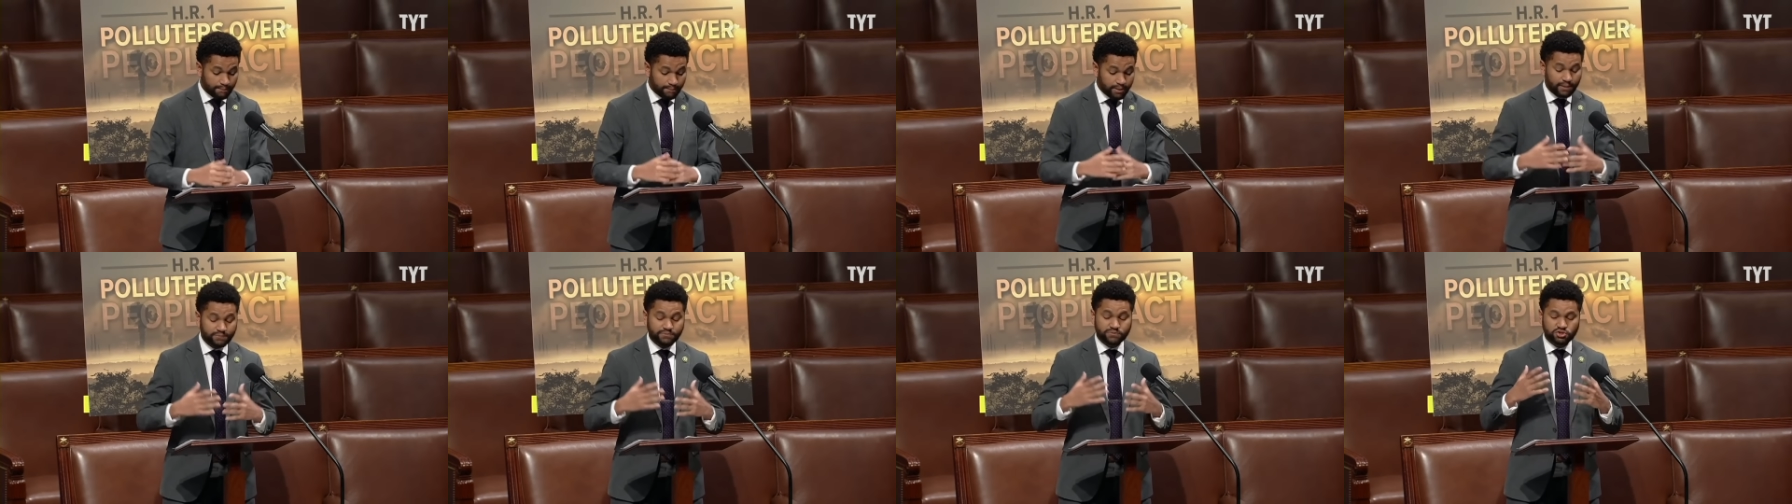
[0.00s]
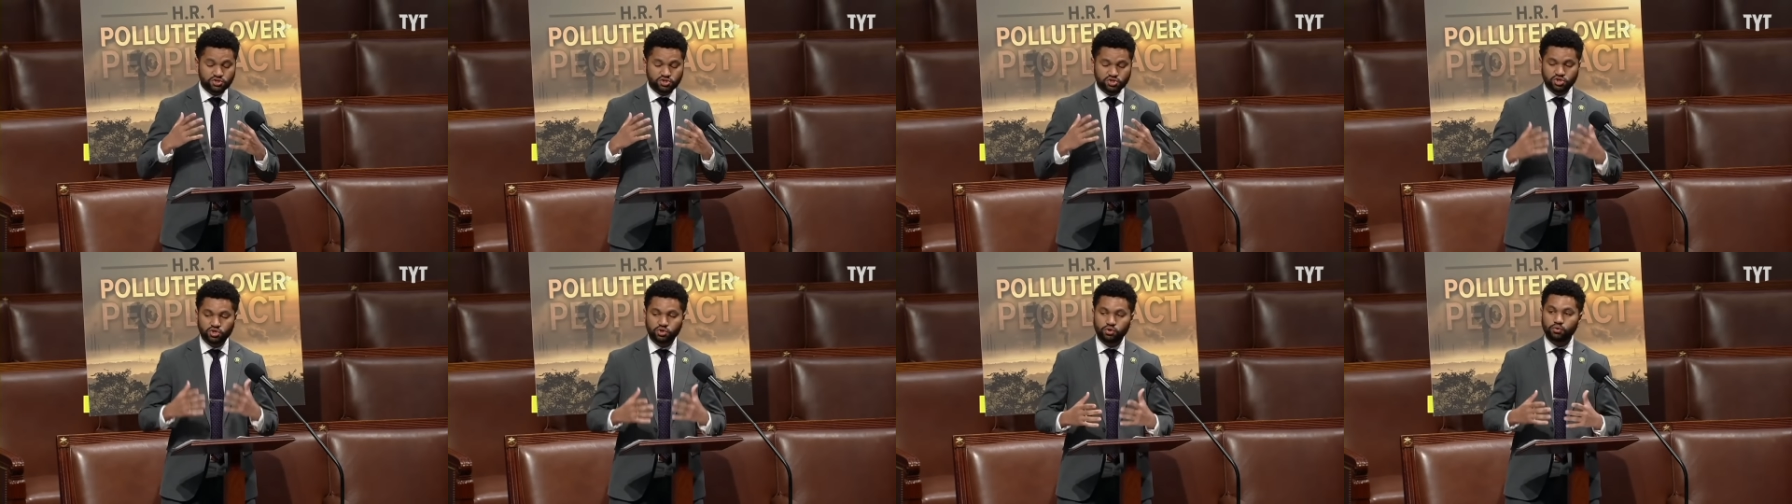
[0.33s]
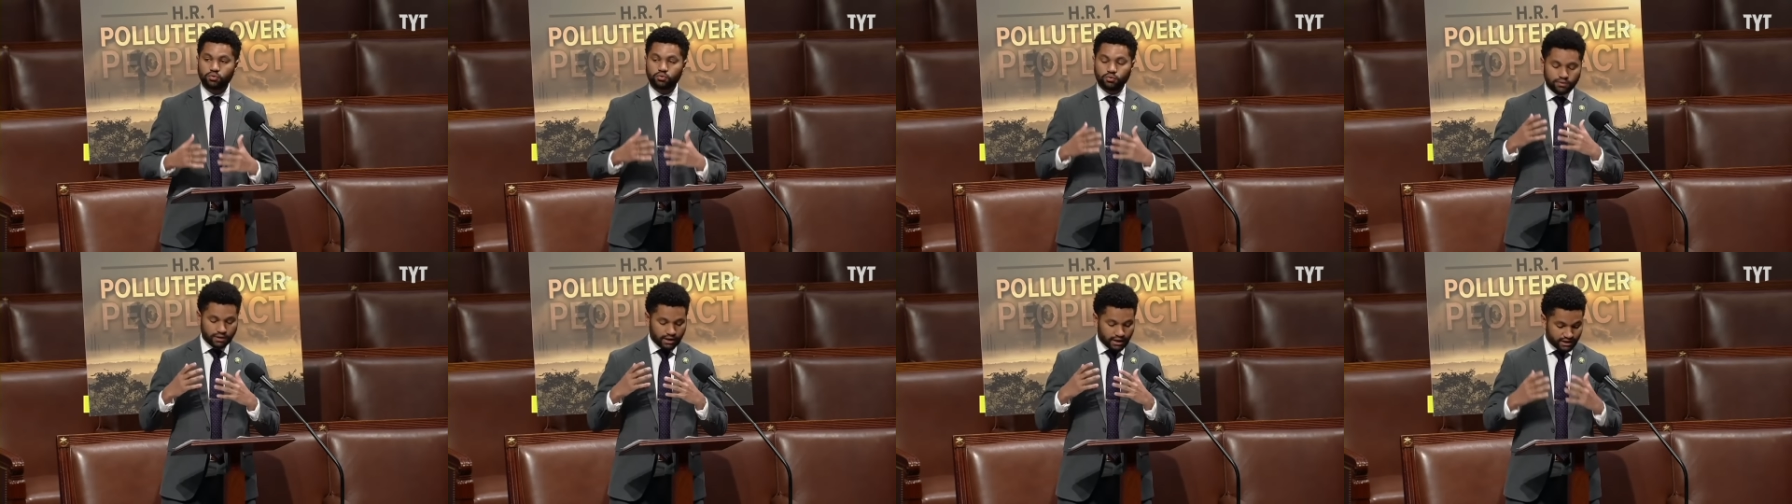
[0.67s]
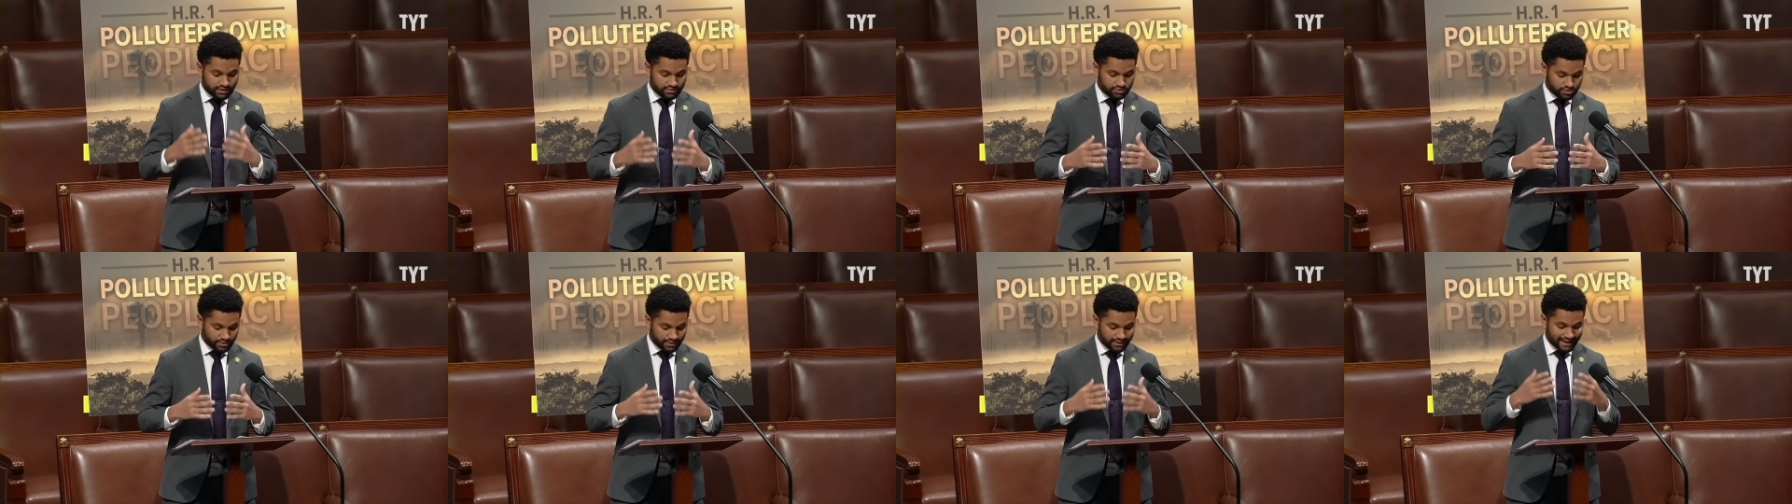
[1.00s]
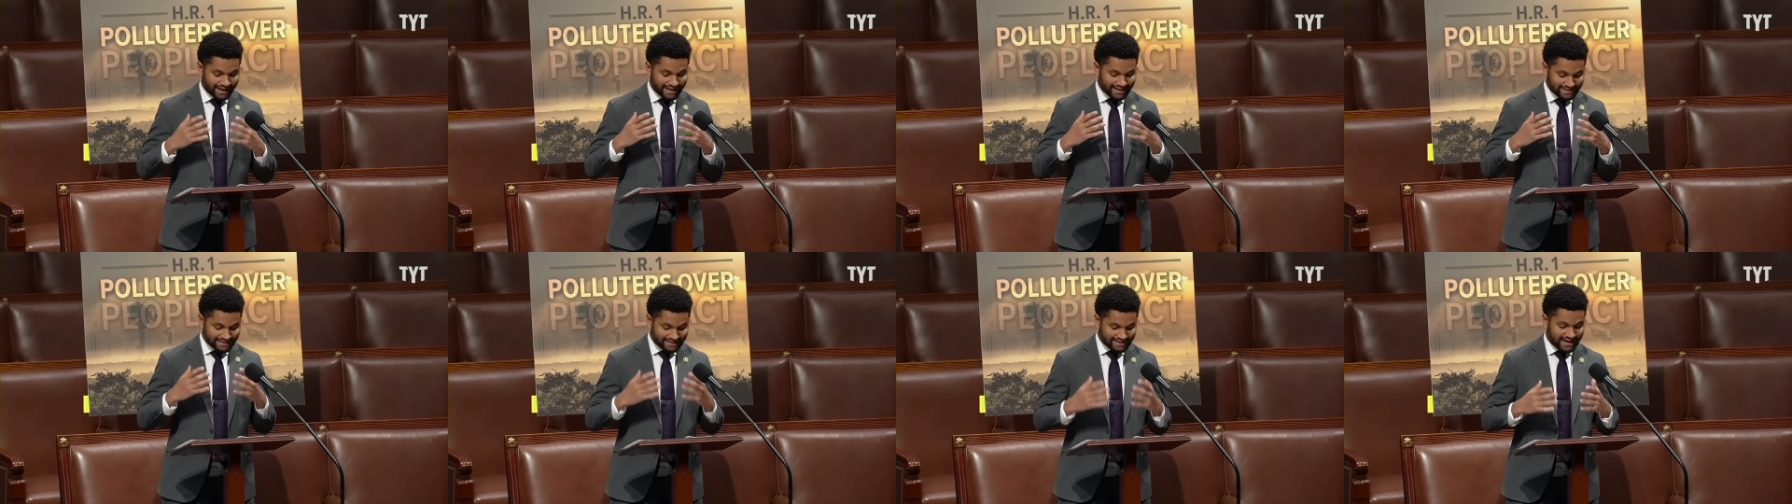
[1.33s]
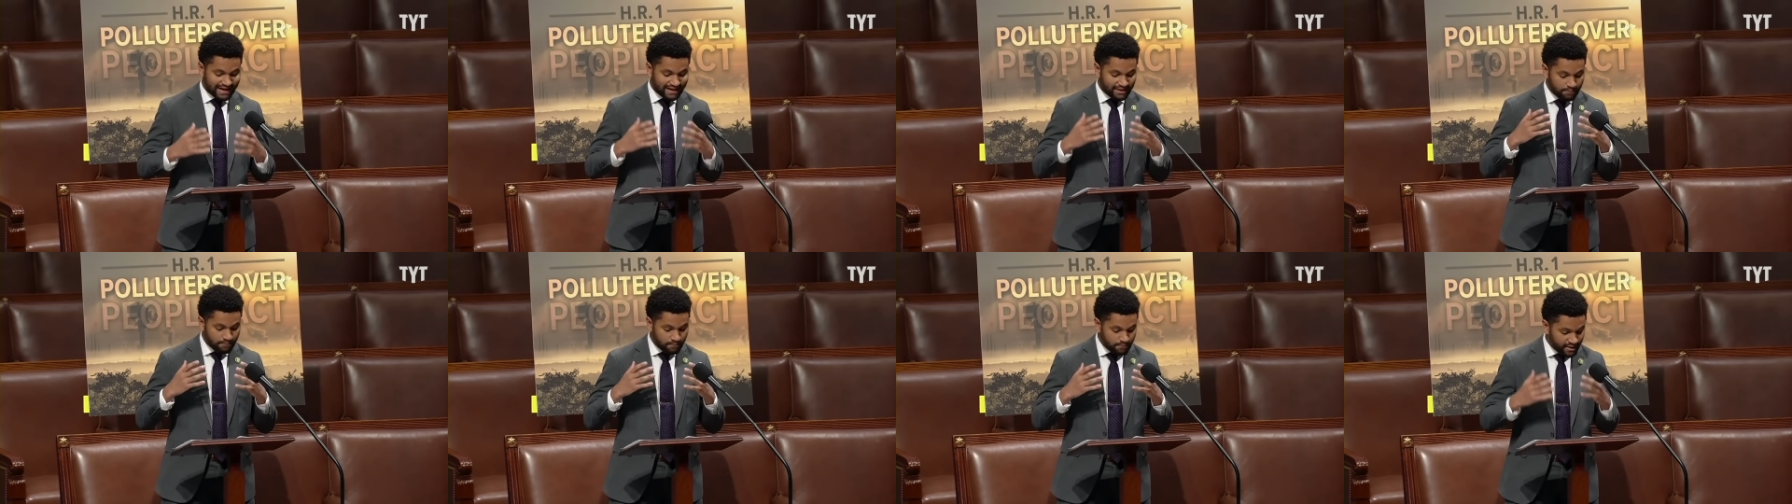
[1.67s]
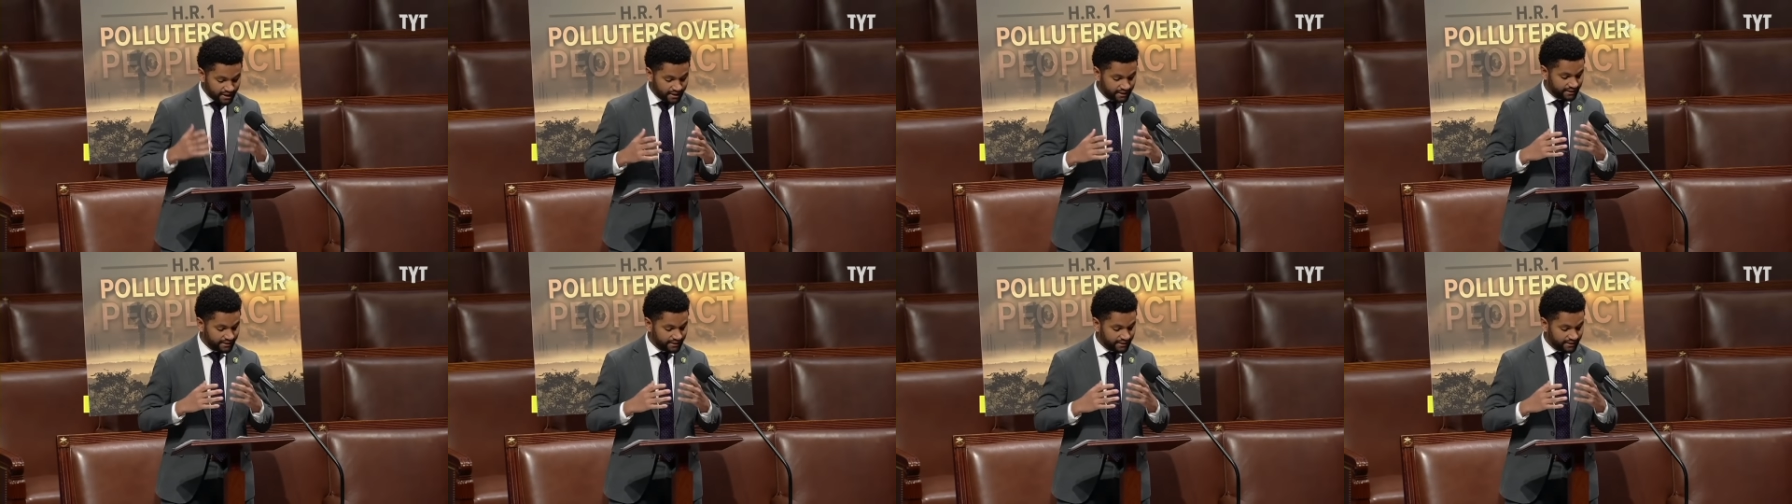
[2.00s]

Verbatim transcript: pumped two hundred ten